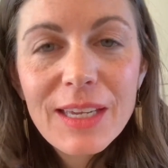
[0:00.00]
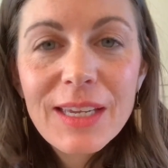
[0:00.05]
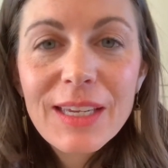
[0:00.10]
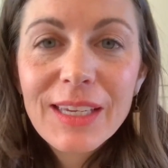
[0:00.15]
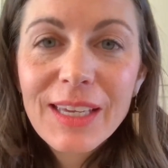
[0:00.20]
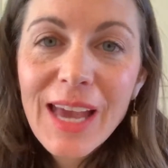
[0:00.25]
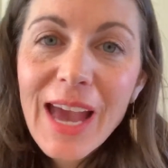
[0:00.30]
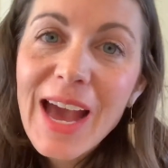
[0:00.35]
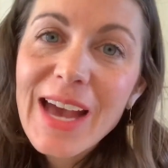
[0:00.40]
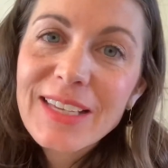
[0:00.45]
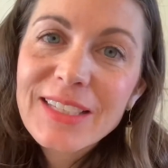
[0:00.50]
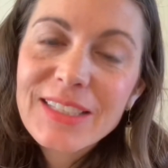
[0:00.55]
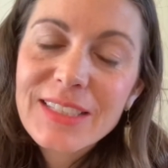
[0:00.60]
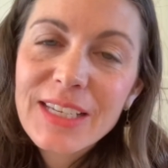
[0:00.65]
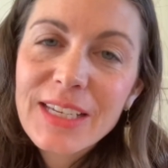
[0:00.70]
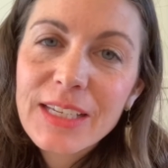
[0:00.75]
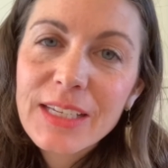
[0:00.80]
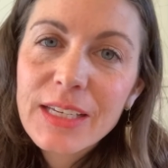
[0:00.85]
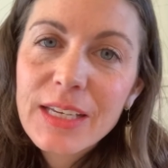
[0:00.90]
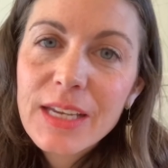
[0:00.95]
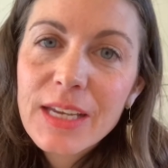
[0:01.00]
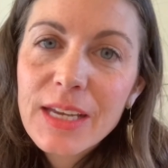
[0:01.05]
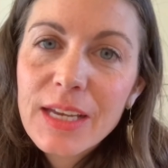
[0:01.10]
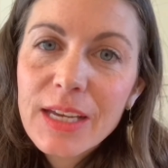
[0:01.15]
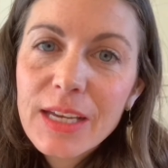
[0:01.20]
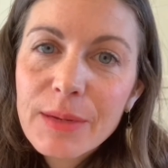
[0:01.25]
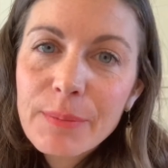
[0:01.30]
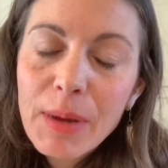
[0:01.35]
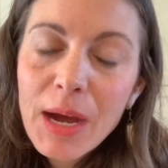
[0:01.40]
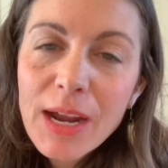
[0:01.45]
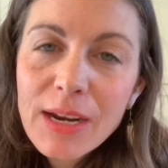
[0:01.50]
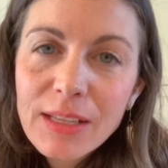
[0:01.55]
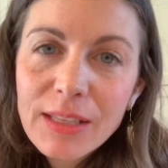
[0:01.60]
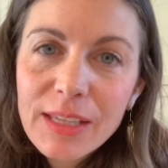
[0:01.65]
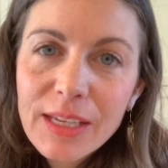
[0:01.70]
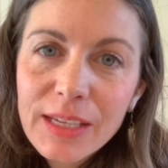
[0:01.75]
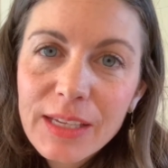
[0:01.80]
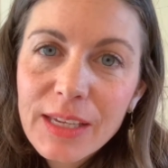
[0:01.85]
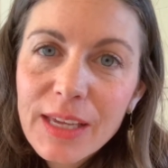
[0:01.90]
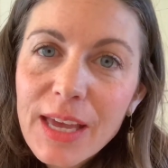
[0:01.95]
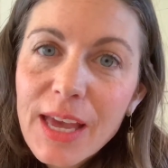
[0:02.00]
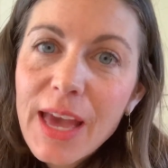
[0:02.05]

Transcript: casting, and modeling.